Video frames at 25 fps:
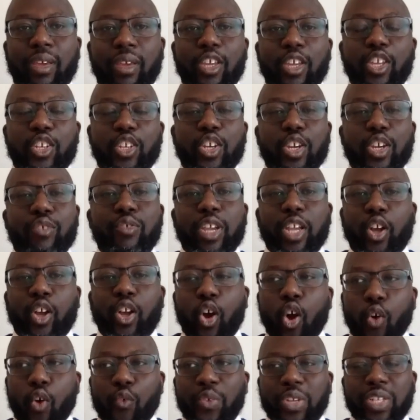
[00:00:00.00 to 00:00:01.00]
During
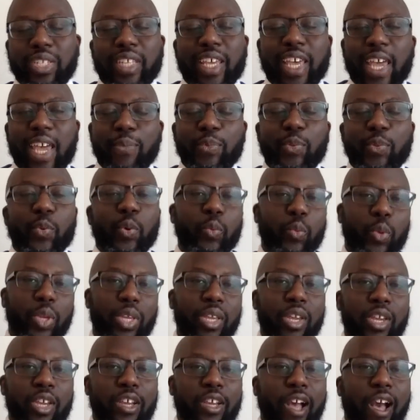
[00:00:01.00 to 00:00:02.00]
COVID times when we
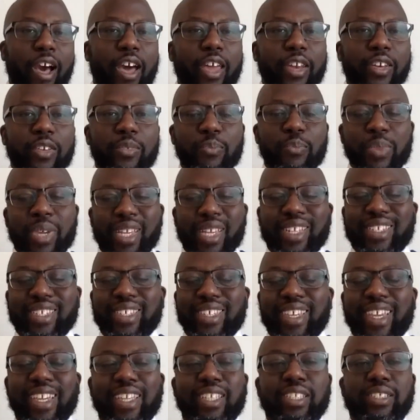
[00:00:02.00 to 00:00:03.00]
can't meet
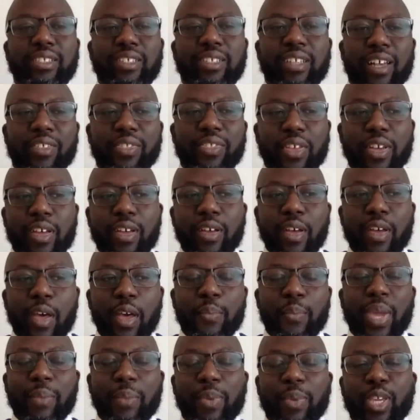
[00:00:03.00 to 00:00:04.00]
each other,
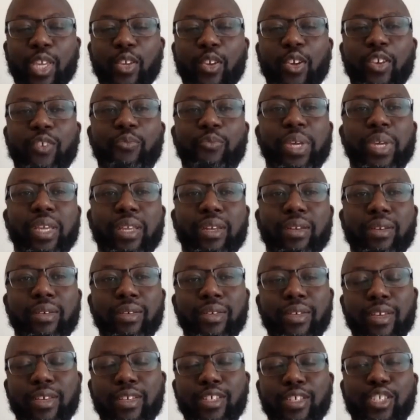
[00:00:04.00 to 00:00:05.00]
maybe you have been
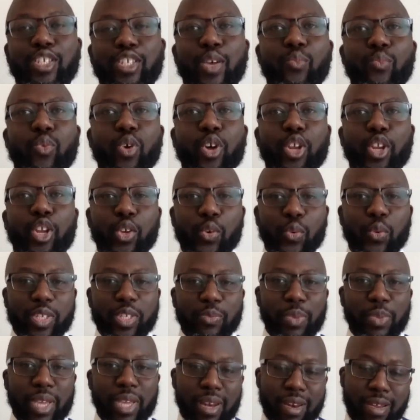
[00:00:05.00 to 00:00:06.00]
someone who has
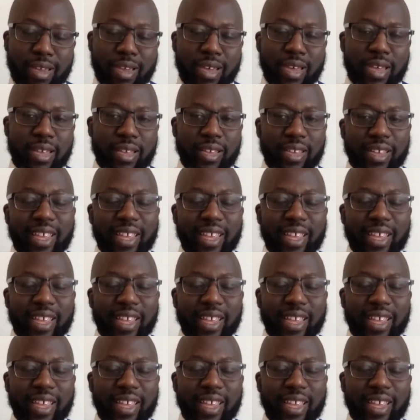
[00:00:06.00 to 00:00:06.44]
been, I